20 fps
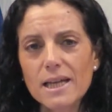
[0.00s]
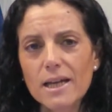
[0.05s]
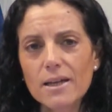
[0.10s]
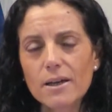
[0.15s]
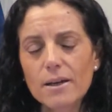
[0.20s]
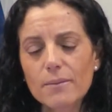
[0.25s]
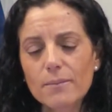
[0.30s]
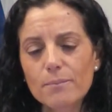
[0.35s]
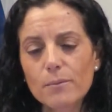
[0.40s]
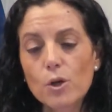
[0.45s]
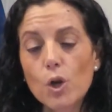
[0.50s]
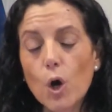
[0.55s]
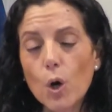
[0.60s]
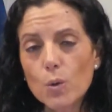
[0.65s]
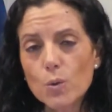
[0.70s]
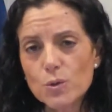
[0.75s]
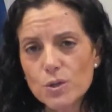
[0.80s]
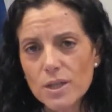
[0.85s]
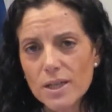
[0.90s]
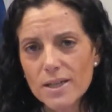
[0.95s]
um,
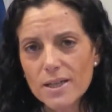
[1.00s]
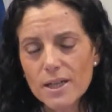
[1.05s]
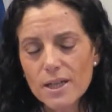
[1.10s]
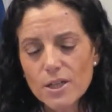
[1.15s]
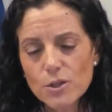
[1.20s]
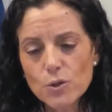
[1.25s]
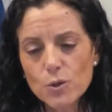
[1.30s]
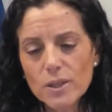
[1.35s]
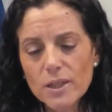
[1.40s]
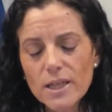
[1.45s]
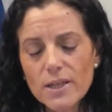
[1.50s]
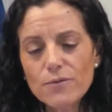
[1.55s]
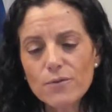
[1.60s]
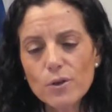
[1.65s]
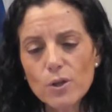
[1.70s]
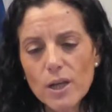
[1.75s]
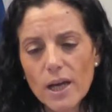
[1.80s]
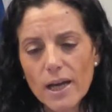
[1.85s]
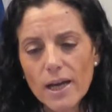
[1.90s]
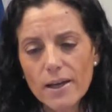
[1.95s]
loans to give
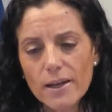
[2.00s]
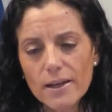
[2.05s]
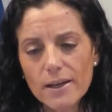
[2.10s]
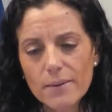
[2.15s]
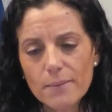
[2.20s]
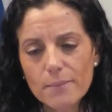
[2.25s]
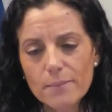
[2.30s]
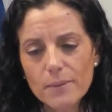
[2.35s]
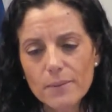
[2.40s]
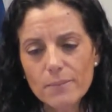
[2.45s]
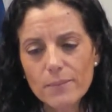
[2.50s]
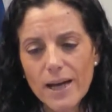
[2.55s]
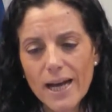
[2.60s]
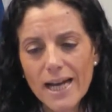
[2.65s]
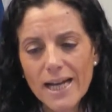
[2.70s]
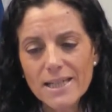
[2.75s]
um,